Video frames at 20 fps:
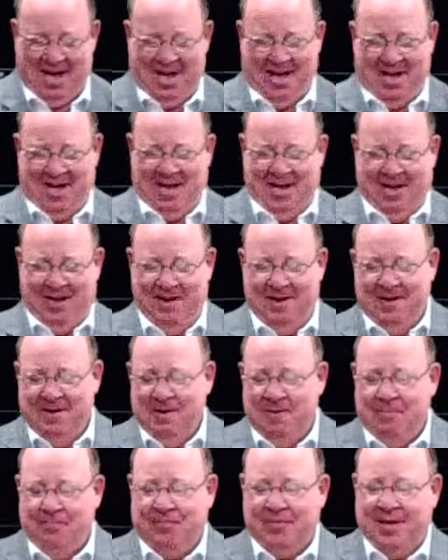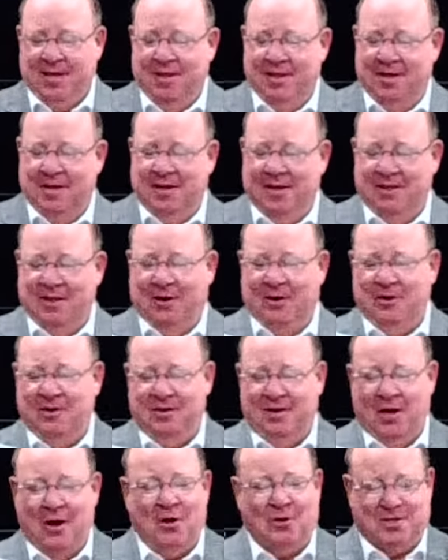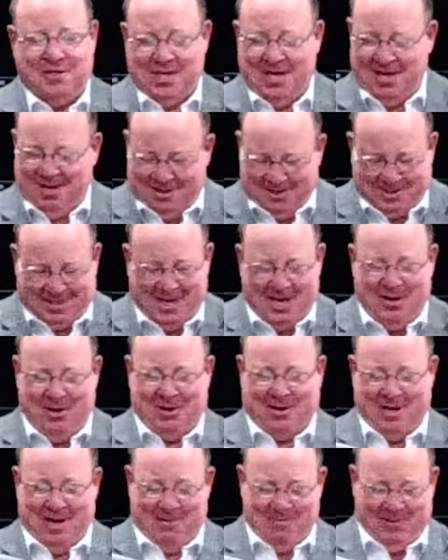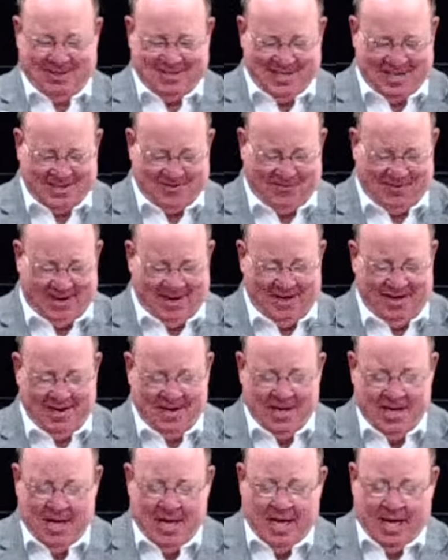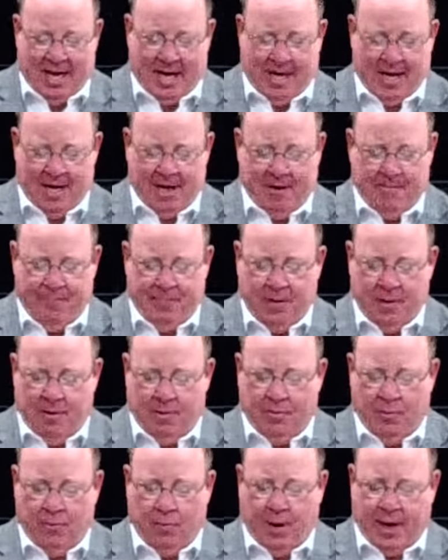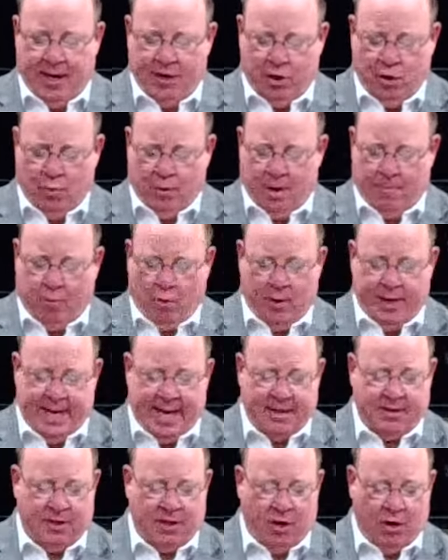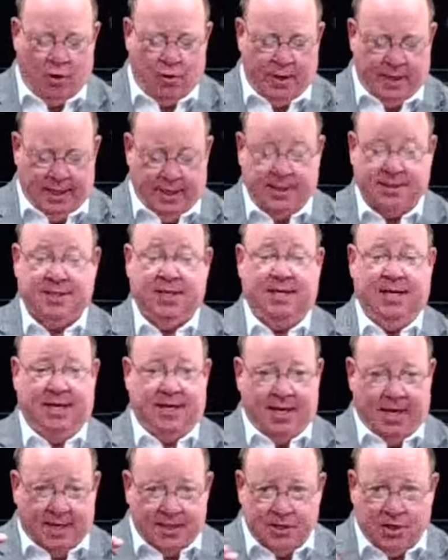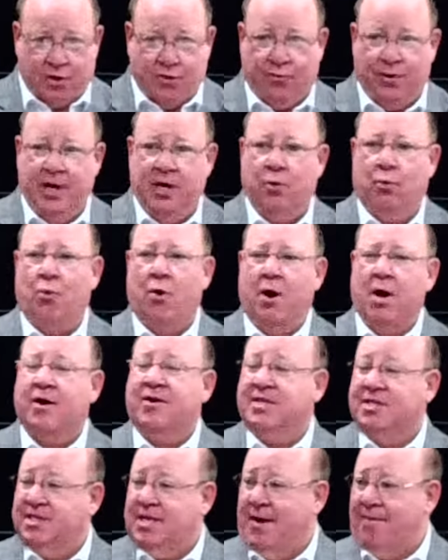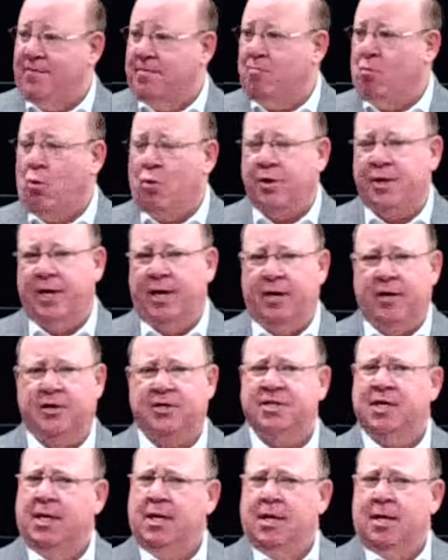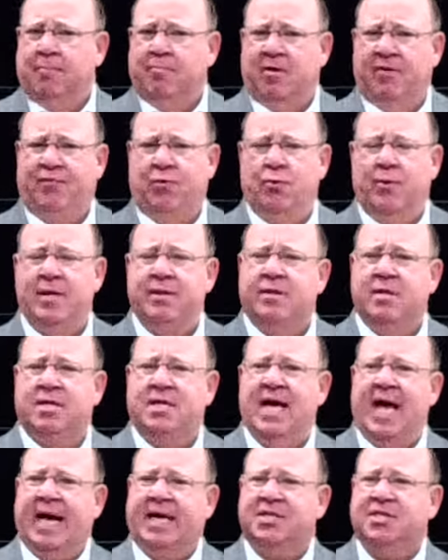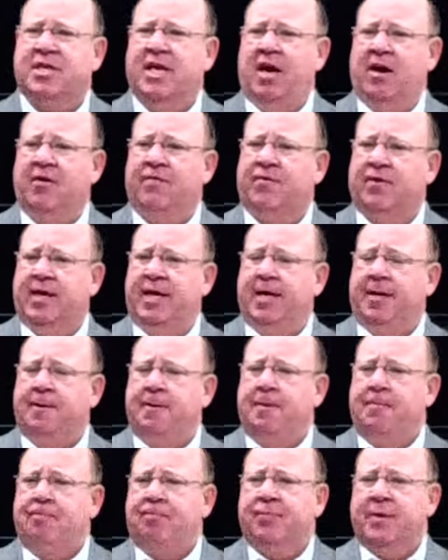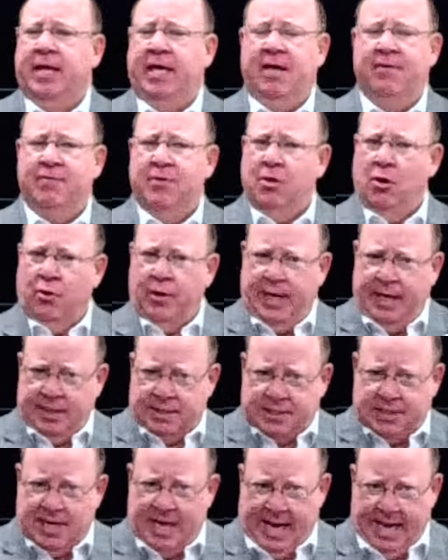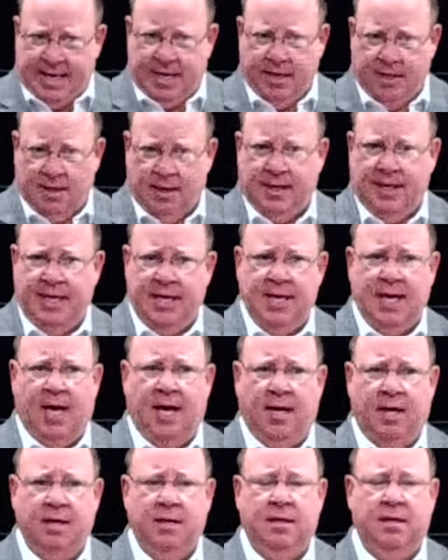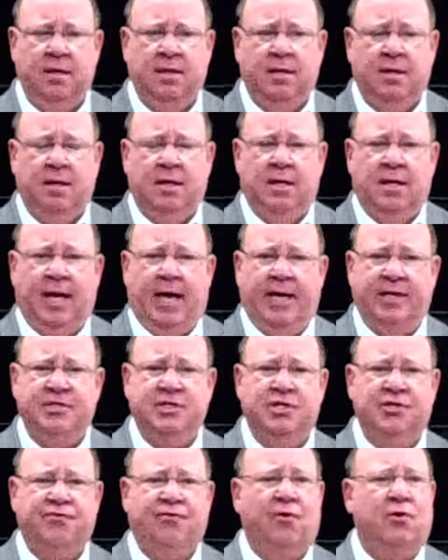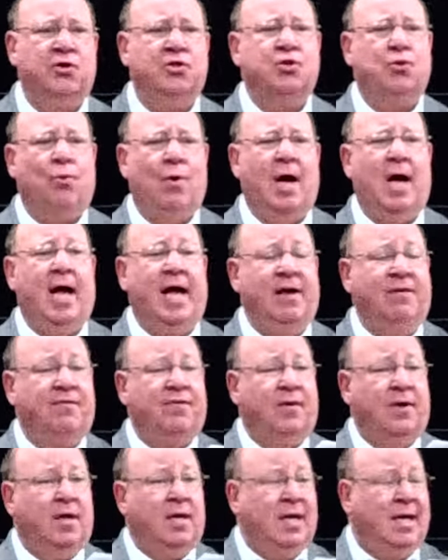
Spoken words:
Won't say anything else. No, say your comments, that's fine. What I do want to point out, though, is that he does agree to work 7 more years, but if you read the text carefully, even though he's taken Leah as his first wife,